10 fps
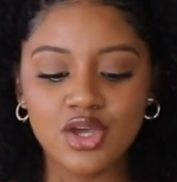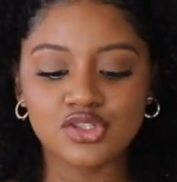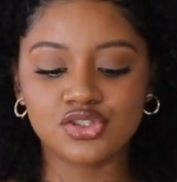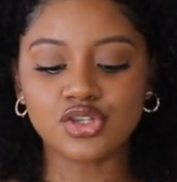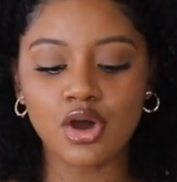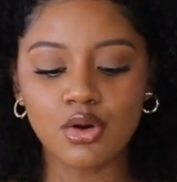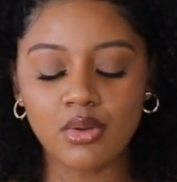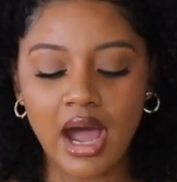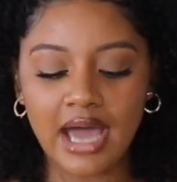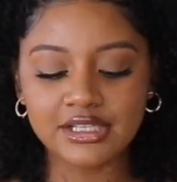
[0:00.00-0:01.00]

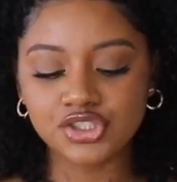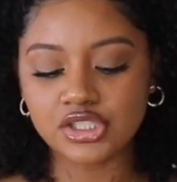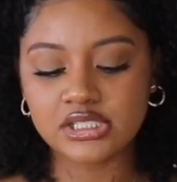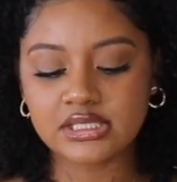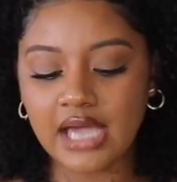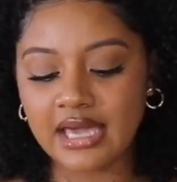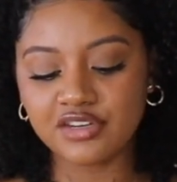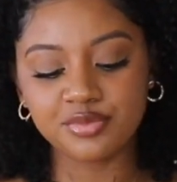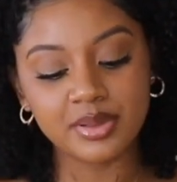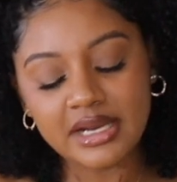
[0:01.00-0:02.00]
So I just kind
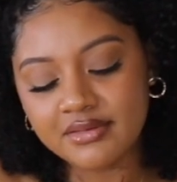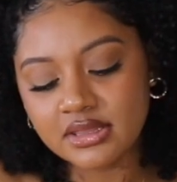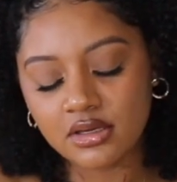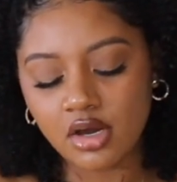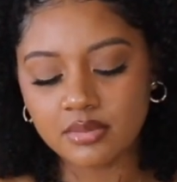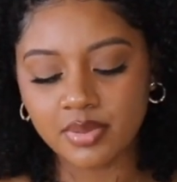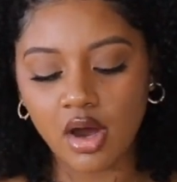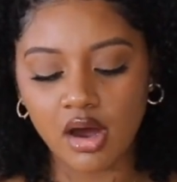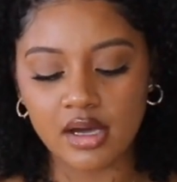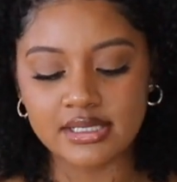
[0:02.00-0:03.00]
of put everything on
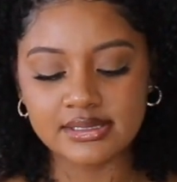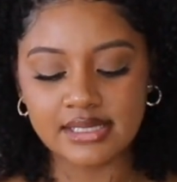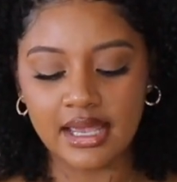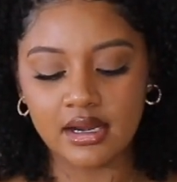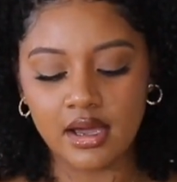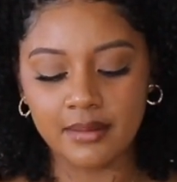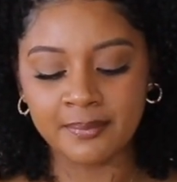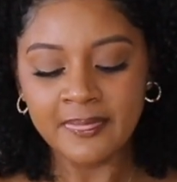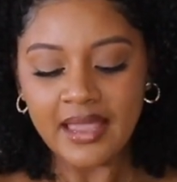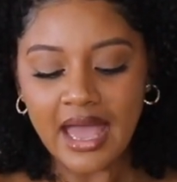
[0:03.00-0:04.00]
pause and
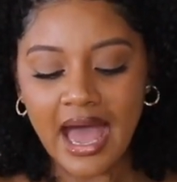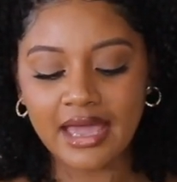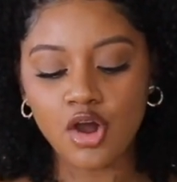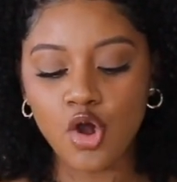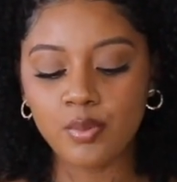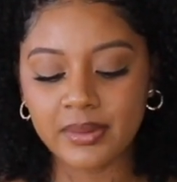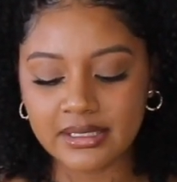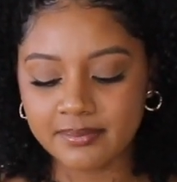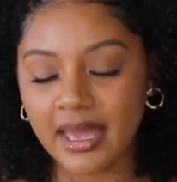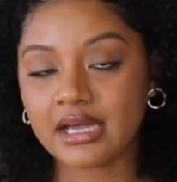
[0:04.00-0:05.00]
I
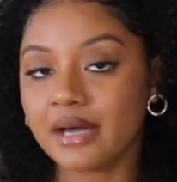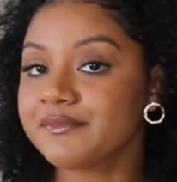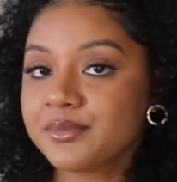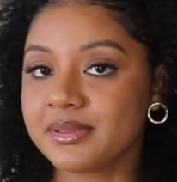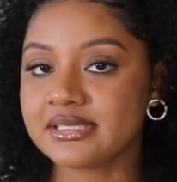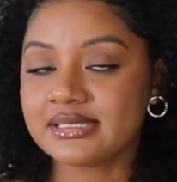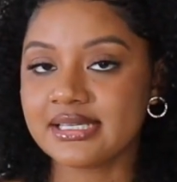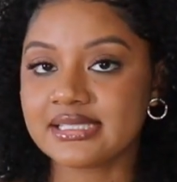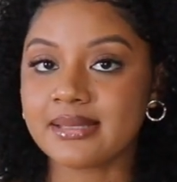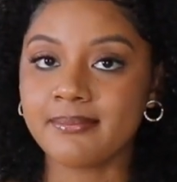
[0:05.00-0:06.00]
opened back up for
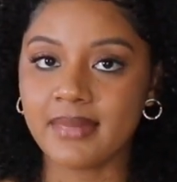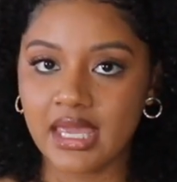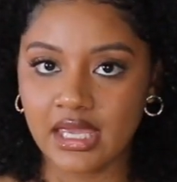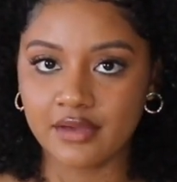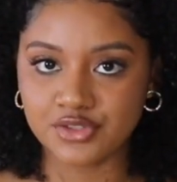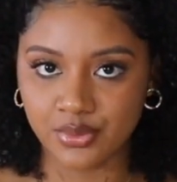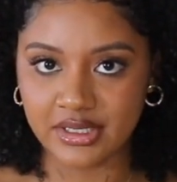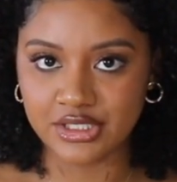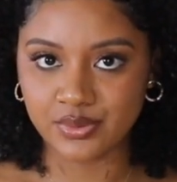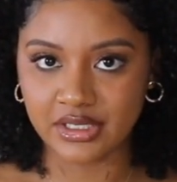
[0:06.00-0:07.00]
business May of
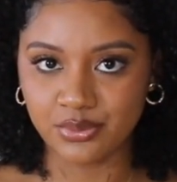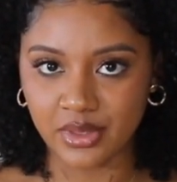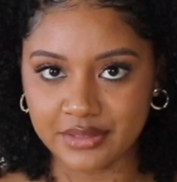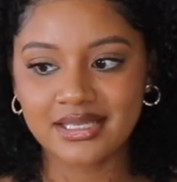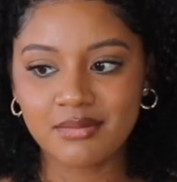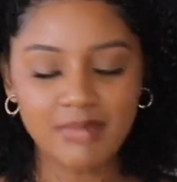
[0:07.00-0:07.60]
2021.